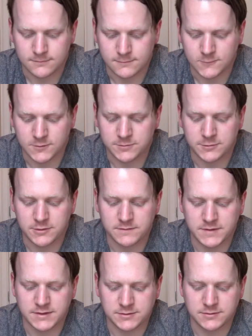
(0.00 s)
What
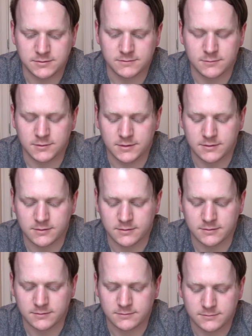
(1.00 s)
motivates you to work
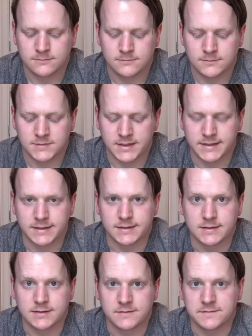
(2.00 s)
hard? I
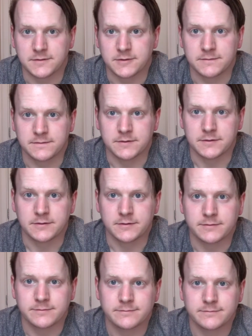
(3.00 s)
guess the fear of failure.
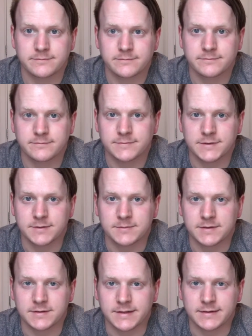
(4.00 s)

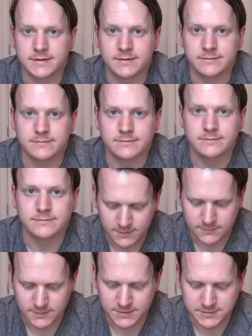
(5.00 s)
Something like that.
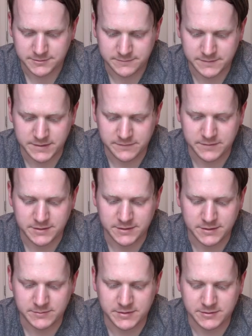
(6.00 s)
What is your favorite
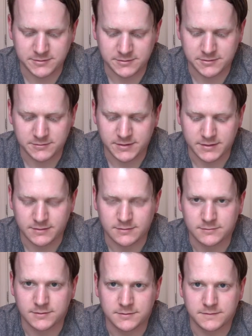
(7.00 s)
thing about your career?
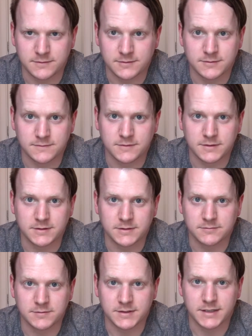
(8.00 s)
Well, first of all, I
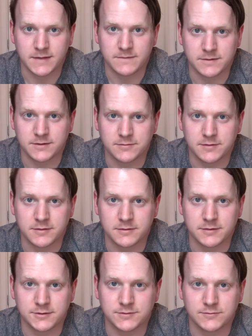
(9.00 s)
don't really have a career
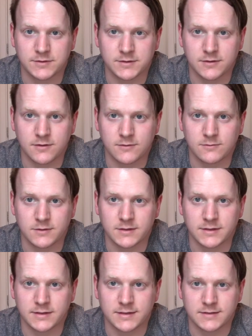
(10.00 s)
unless you want to call
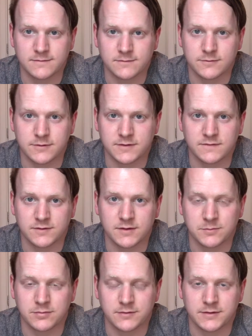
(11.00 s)
working as a forklift
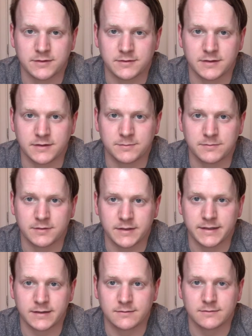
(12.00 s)
operator at a
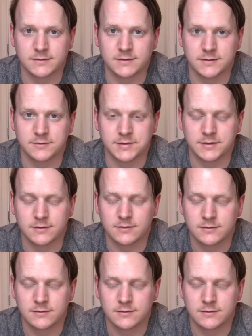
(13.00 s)
plant a career.